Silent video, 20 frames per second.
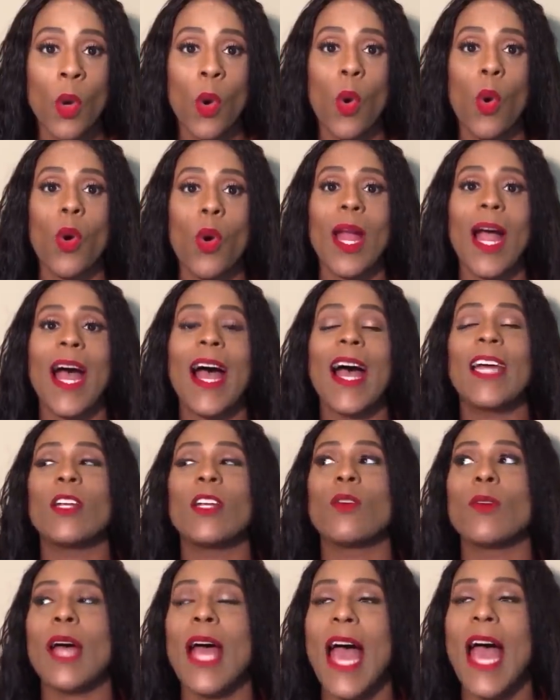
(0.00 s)
or I
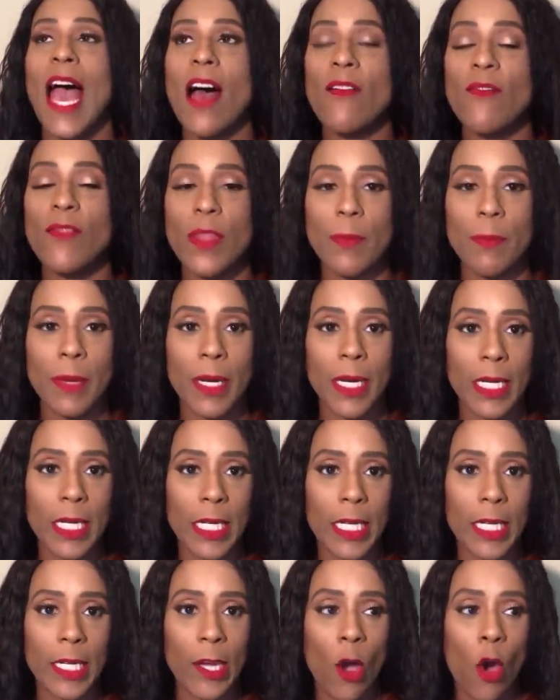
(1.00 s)
don't have the
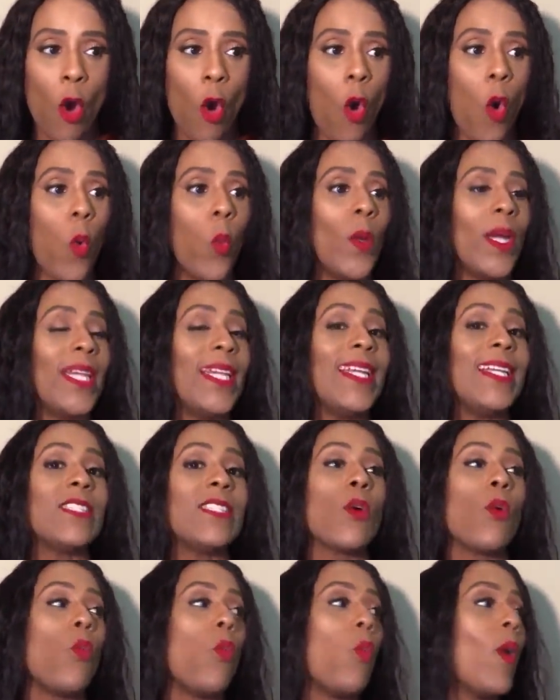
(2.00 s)
money, or we need
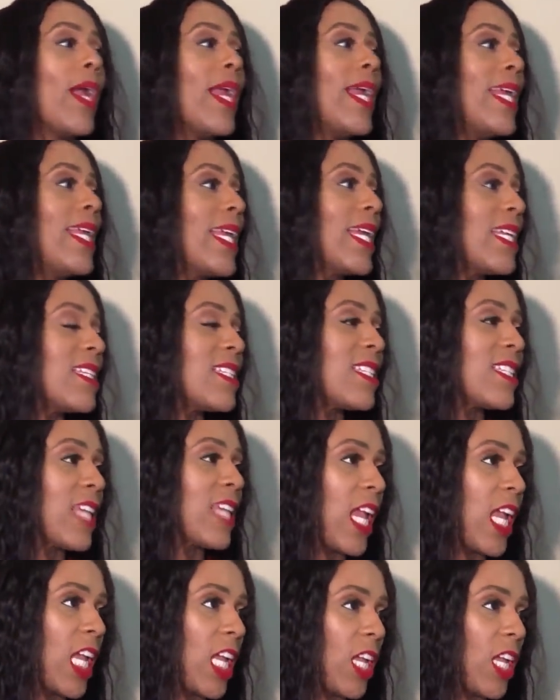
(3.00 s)
to wait and
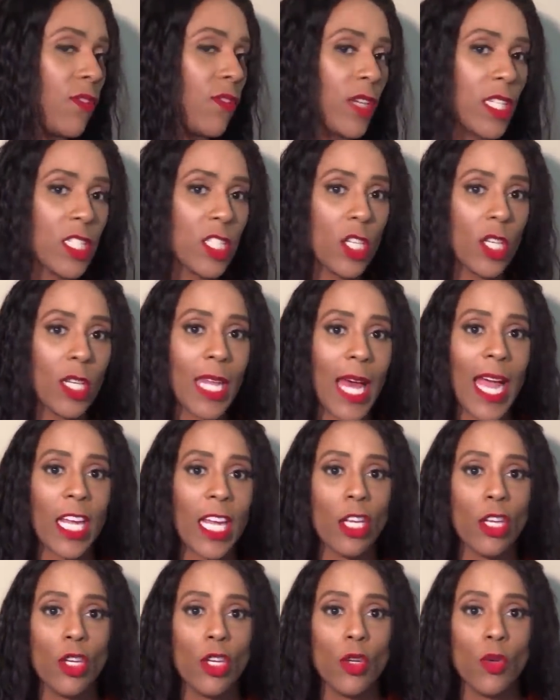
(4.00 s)
save until I
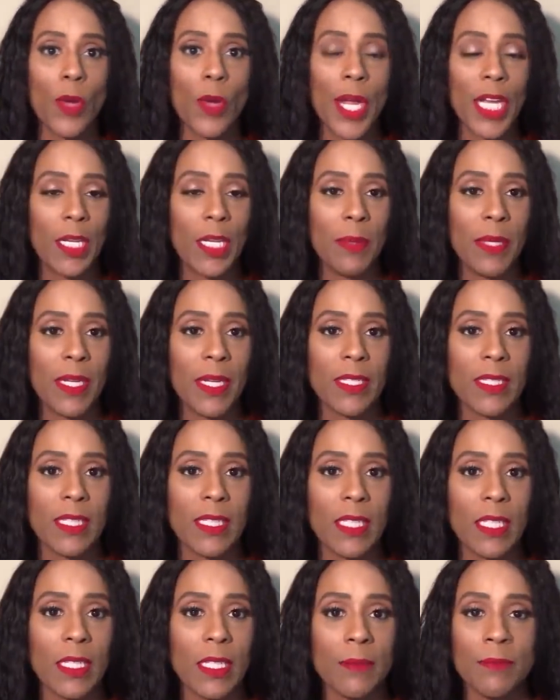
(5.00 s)
can do A, B, and
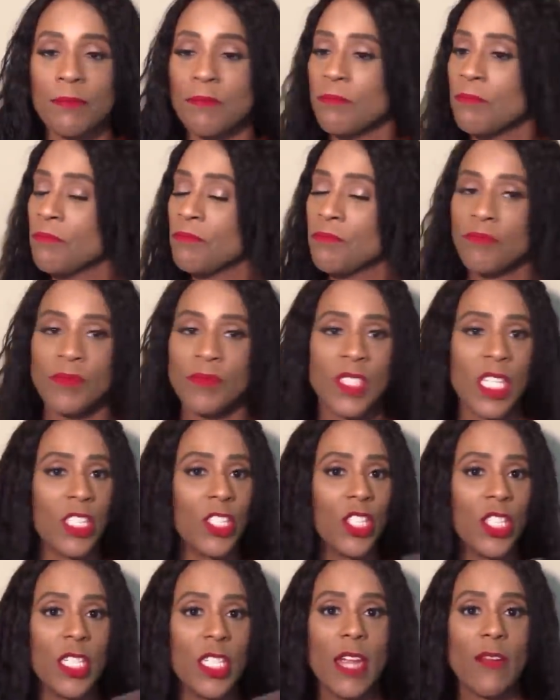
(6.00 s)
C. That
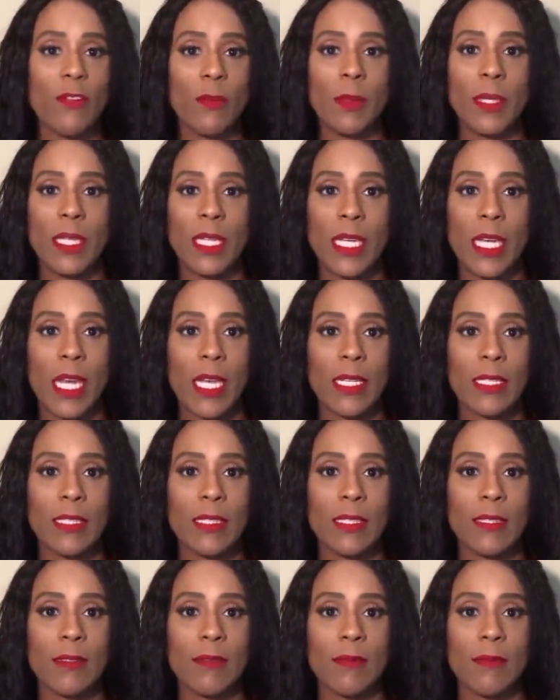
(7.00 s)
should never be the
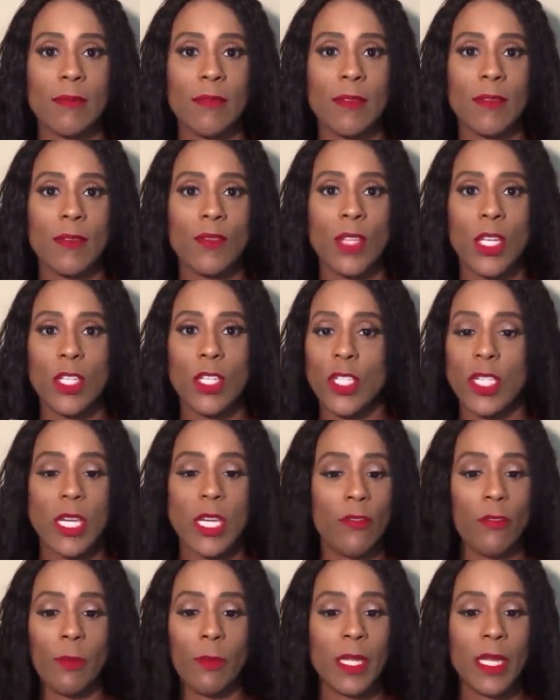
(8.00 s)
case. That should never
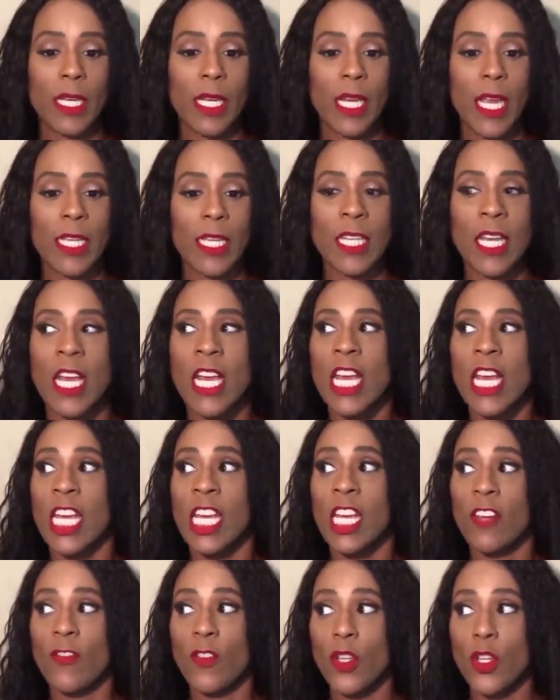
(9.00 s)
be the case.
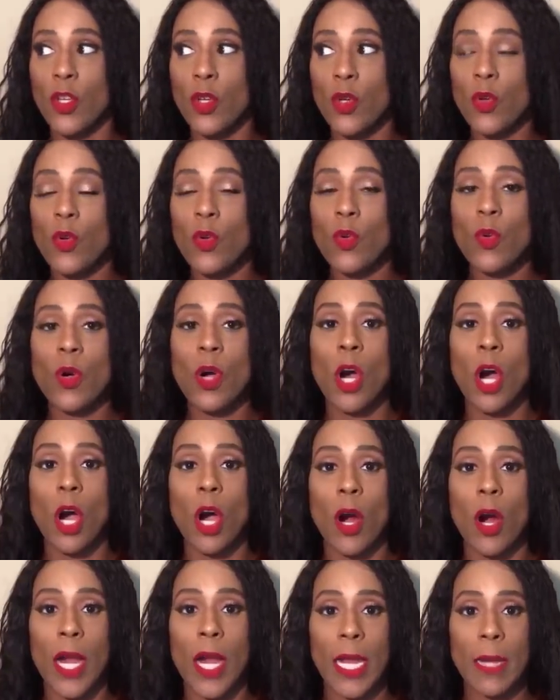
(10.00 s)
If you are
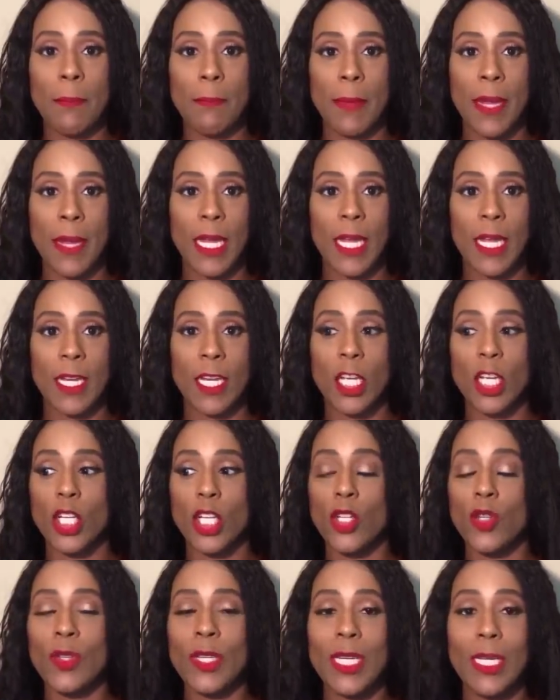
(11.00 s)
a man, you
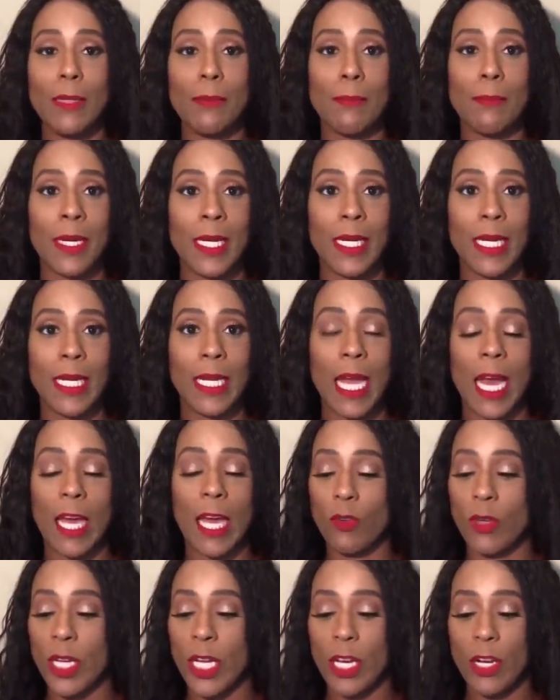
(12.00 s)
need money. I don't
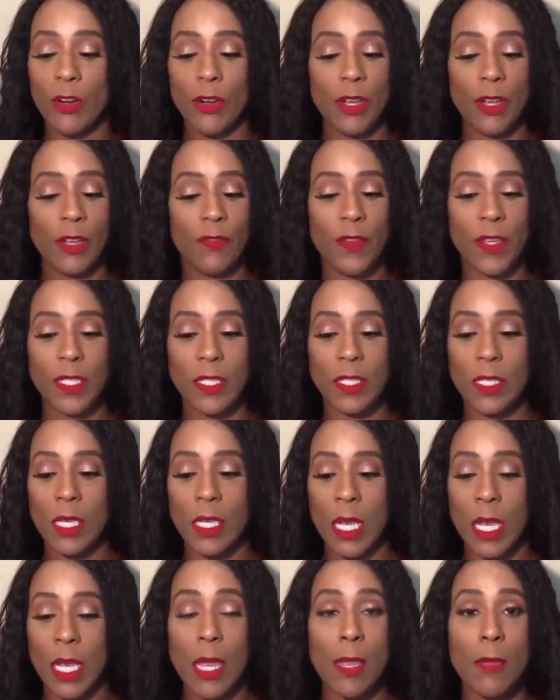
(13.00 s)
care if it's,
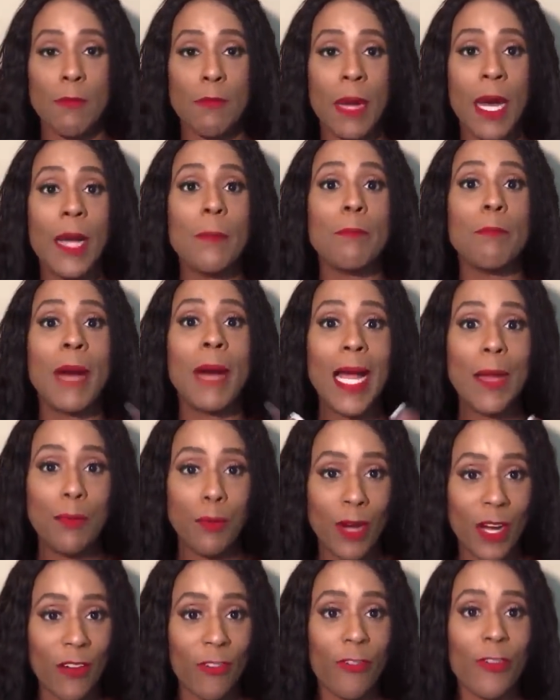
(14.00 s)
and my
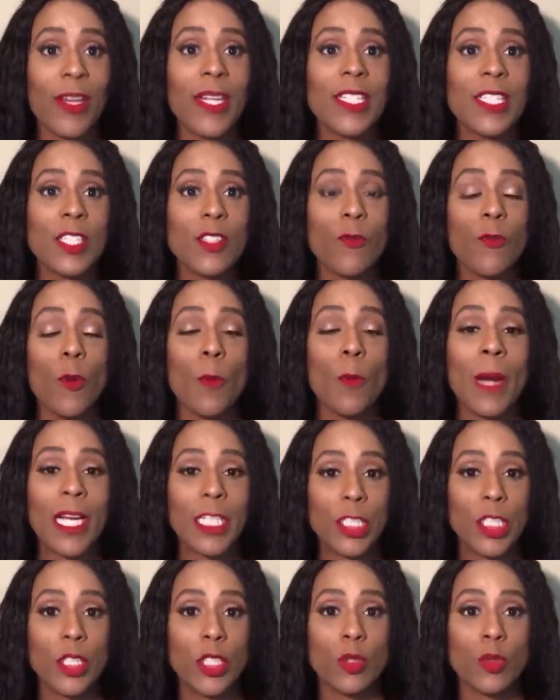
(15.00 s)
preference for my
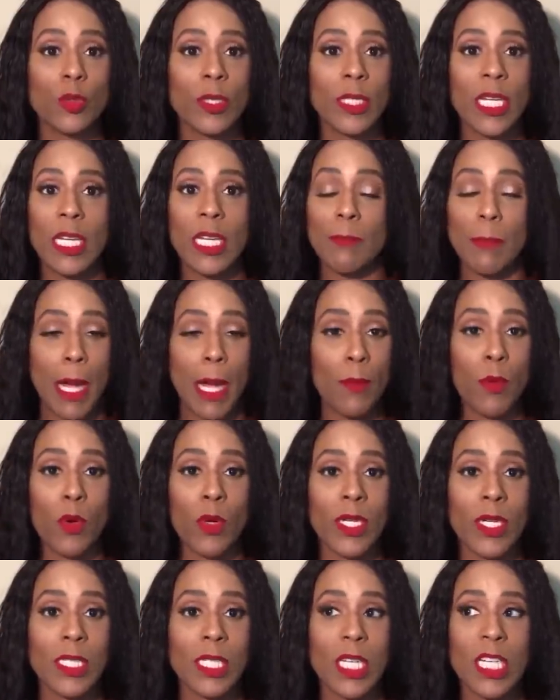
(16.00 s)
children, my
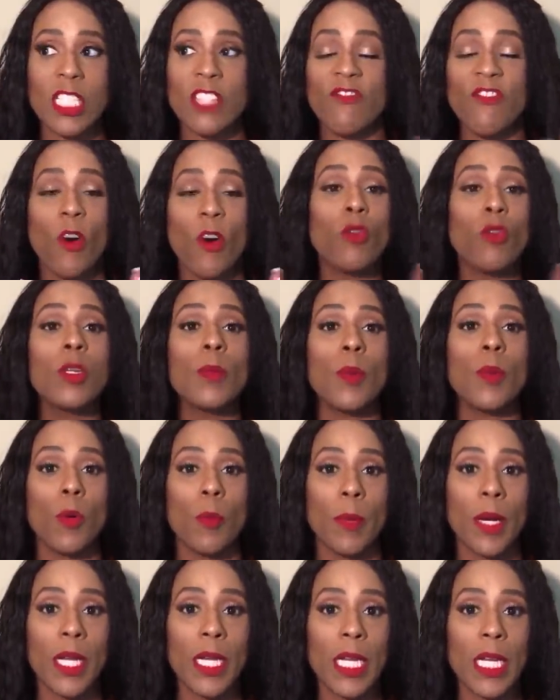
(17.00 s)
boys, is foldable
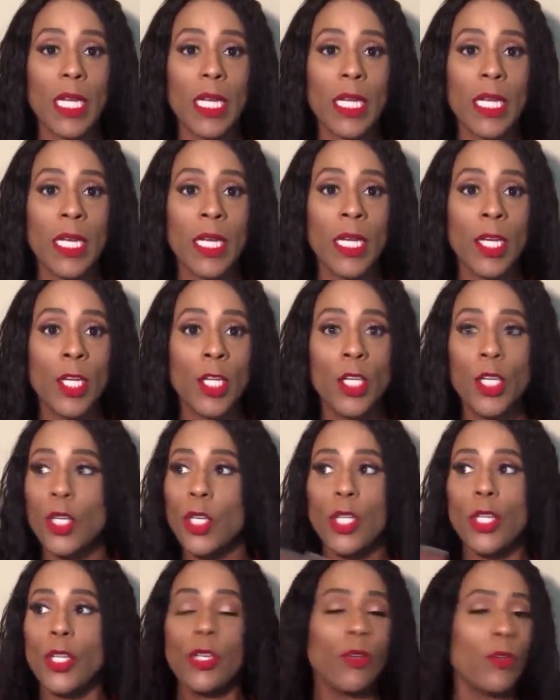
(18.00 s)
money.
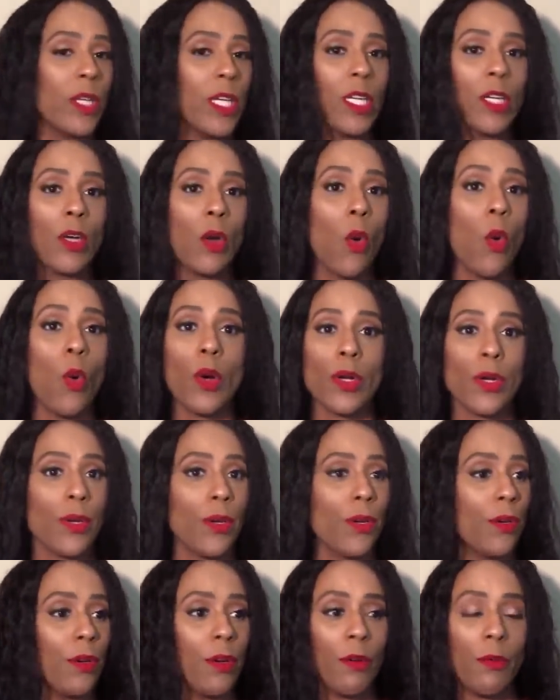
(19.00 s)
You don't get a quarter
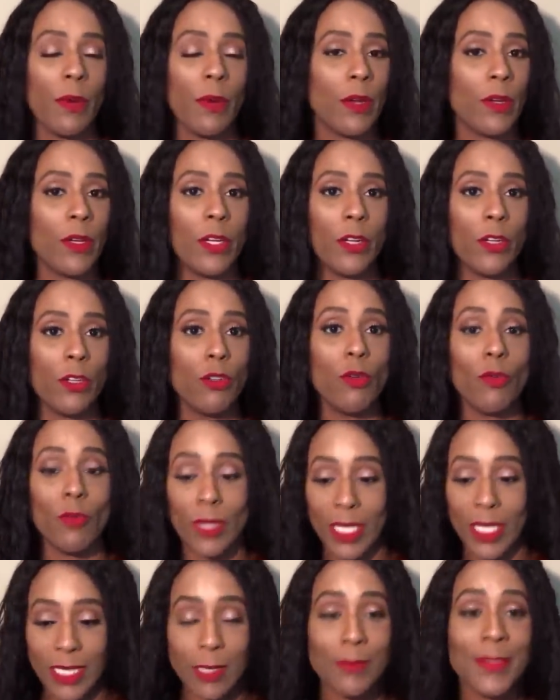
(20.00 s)
around here. You can
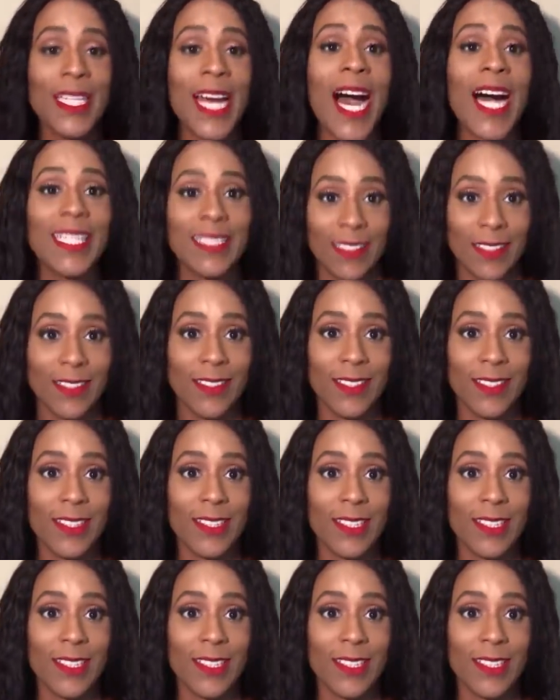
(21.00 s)
get some dollars.